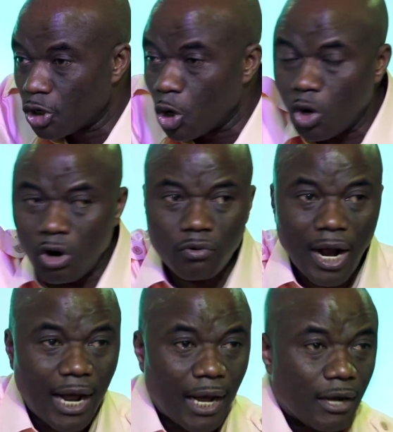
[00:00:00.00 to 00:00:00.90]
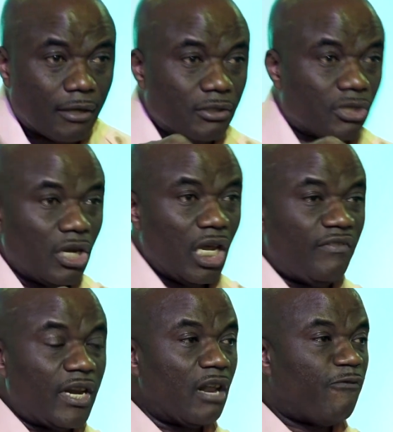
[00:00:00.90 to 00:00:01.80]
and go around,
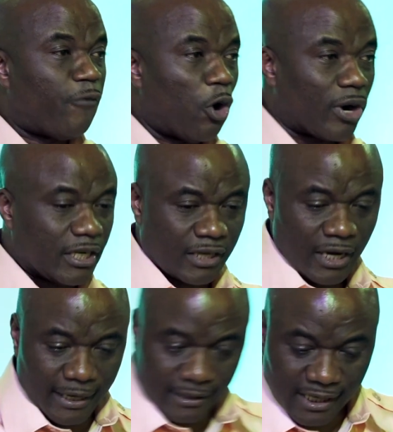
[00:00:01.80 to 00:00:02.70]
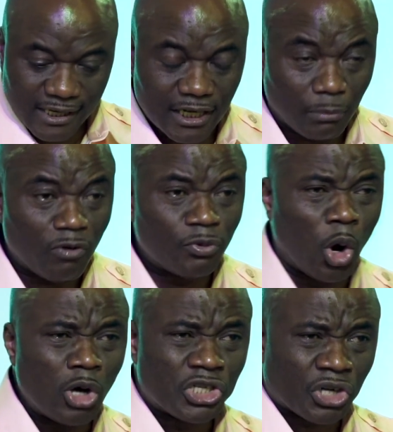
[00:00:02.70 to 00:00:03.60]
even in the forest, and see some
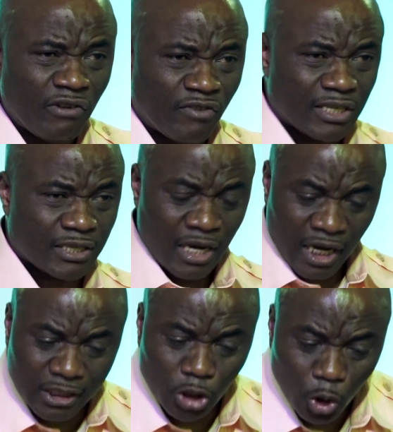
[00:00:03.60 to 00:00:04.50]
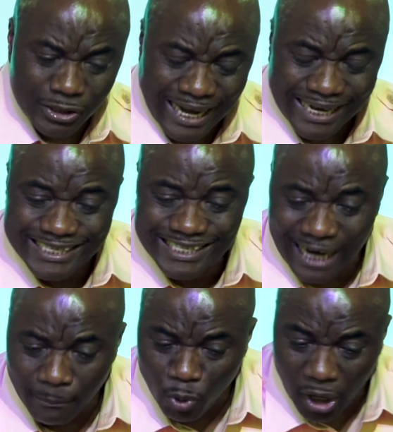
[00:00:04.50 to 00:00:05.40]
of those rivers, it looks like
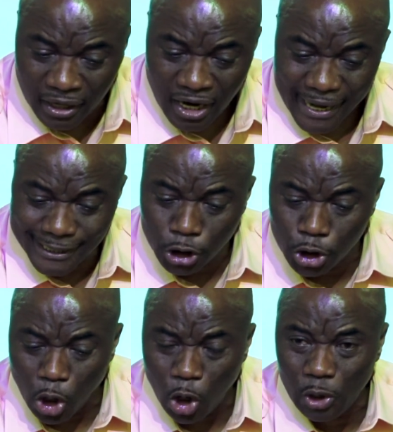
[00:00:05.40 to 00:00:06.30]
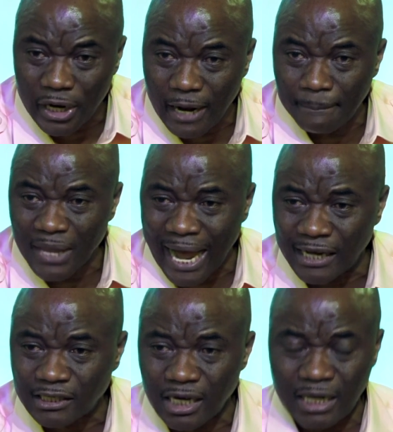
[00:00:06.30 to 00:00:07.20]
someone has drawn them
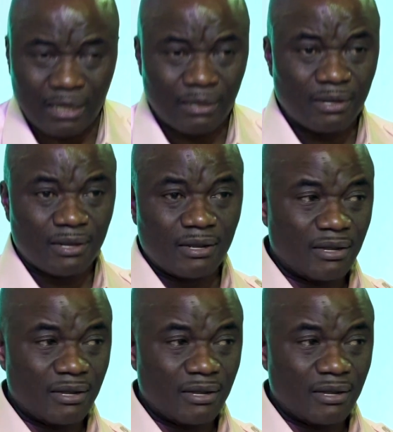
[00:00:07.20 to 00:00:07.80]
nicely.